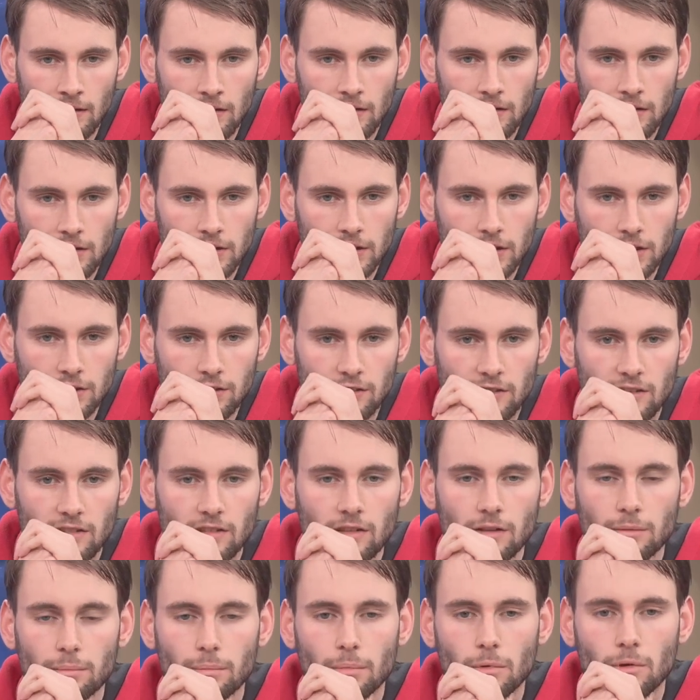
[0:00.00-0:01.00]
Syria
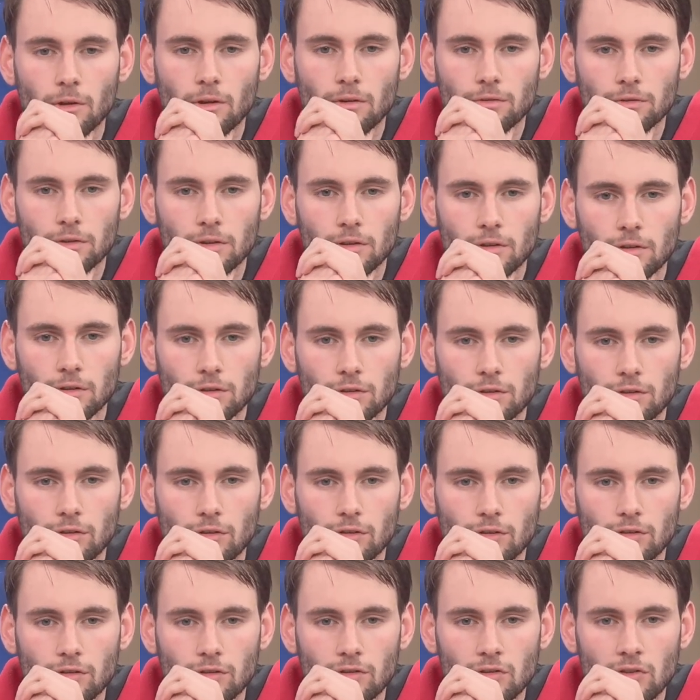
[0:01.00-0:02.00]
and Nepal were
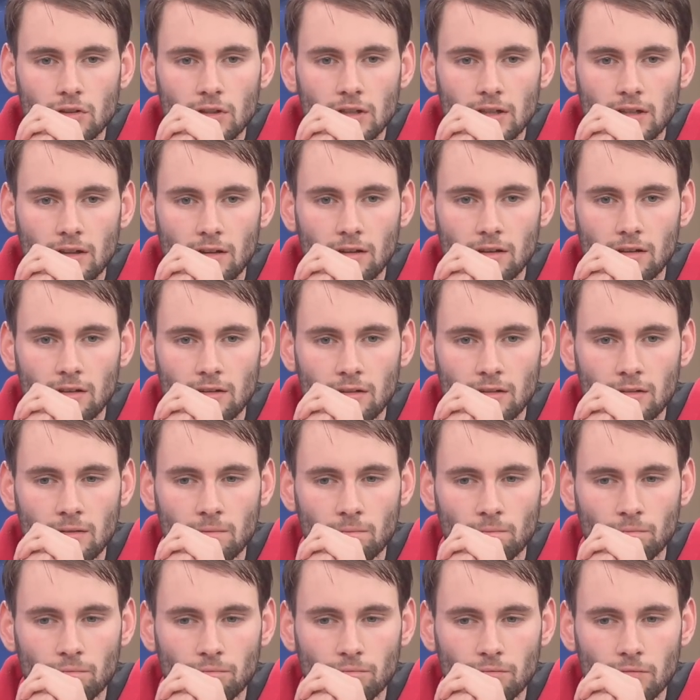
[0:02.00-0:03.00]
also right.
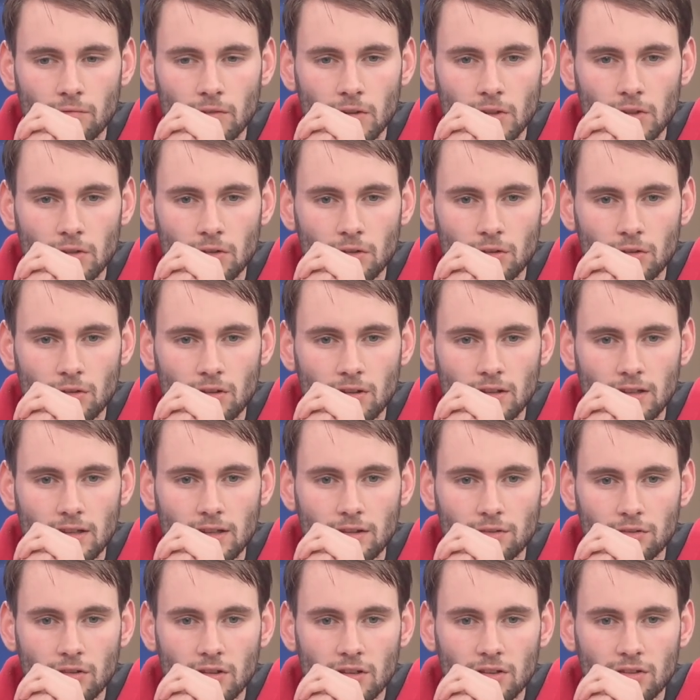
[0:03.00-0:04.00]
So that
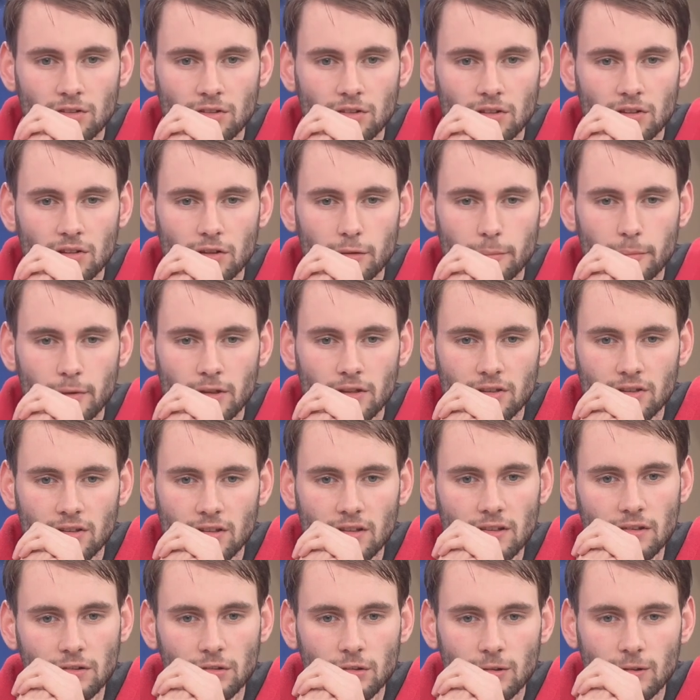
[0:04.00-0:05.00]
leaves Israel and
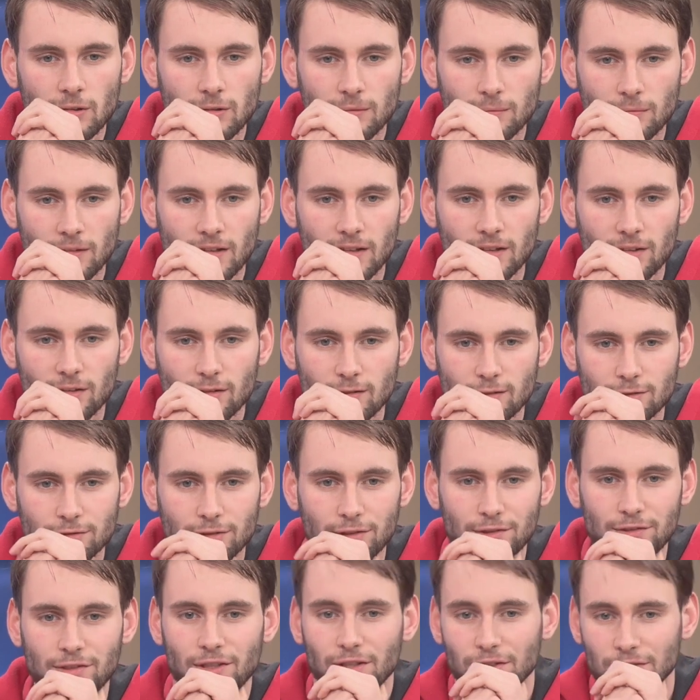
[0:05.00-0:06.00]
Maldives, another
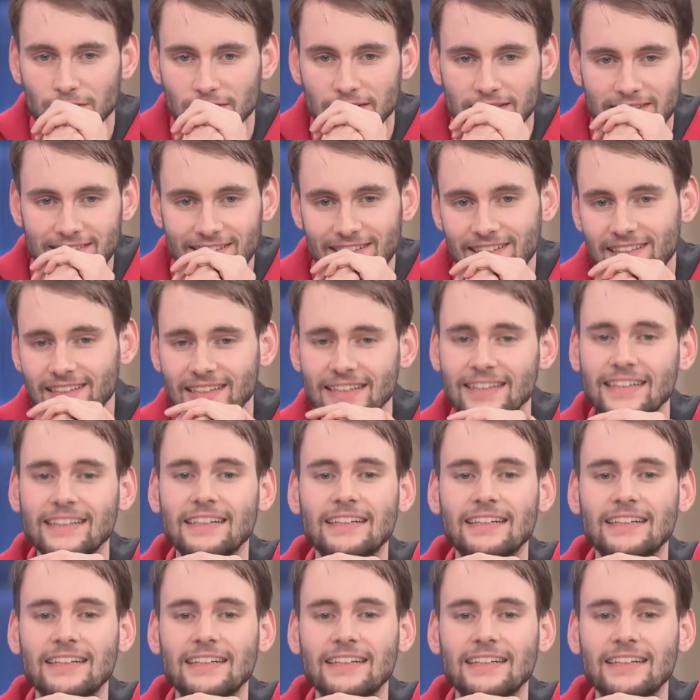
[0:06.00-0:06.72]
50-50.